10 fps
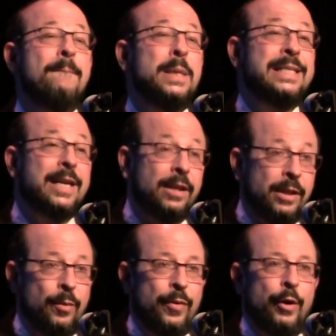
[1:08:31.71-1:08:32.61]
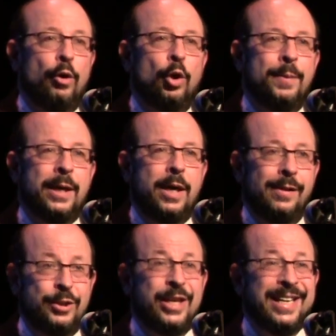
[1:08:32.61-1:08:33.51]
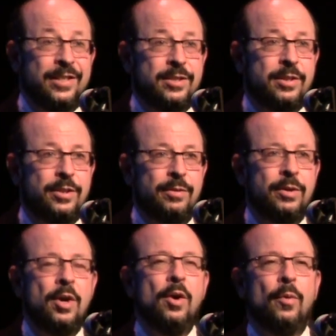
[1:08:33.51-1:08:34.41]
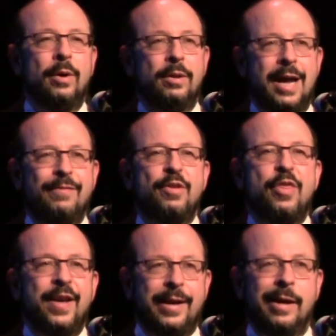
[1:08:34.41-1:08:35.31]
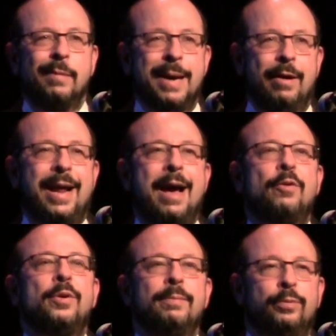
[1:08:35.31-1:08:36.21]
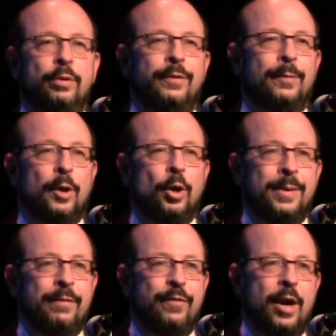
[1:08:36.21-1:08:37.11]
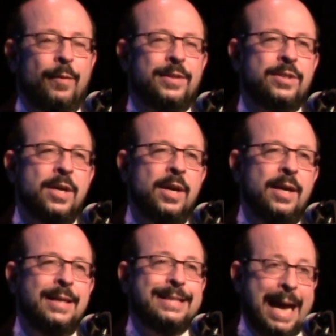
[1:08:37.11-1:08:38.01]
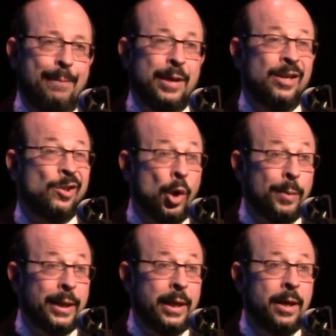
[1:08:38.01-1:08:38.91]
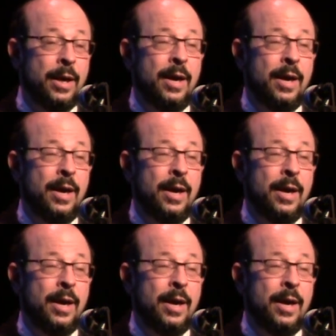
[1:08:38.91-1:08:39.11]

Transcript: particularly with their Urban Ecology Institute, where a lot of the thinking about how to improve urban environments is happening globally.